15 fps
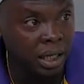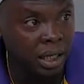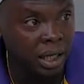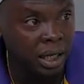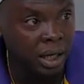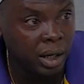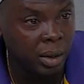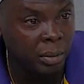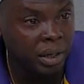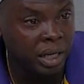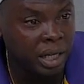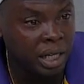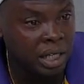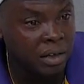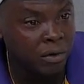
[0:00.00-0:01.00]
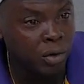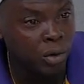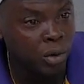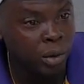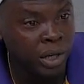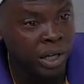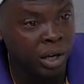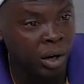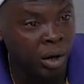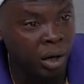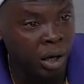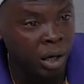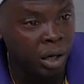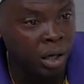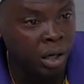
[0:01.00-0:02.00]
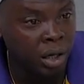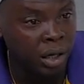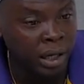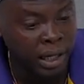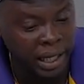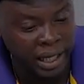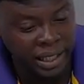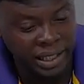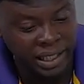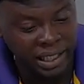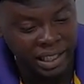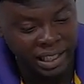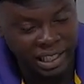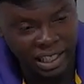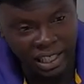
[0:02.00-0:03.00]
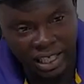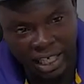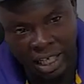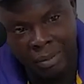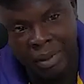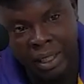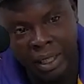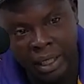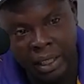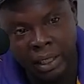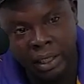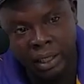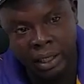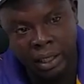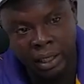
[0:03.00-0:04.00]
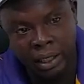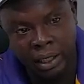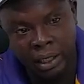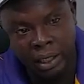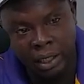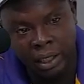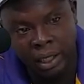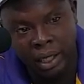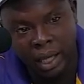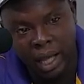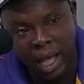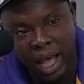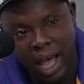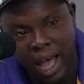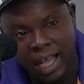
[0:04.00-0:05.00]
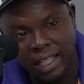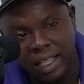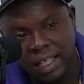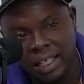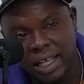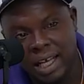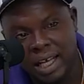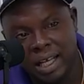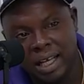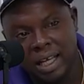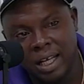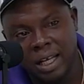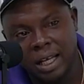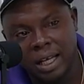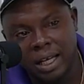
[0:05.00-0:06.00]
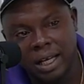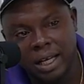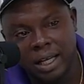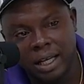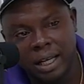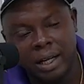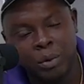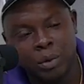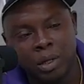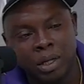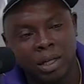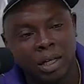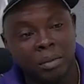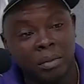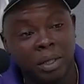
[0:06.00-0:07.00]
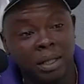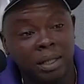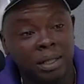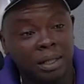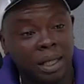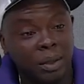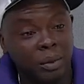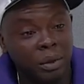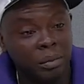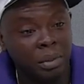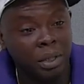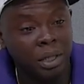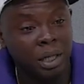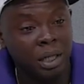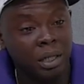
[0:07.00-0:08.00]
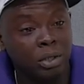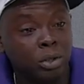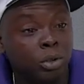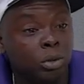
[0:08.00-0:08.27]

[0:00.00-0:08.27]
because of who we are and Tennessee coming in, I think that they want to come in and say we beat LSU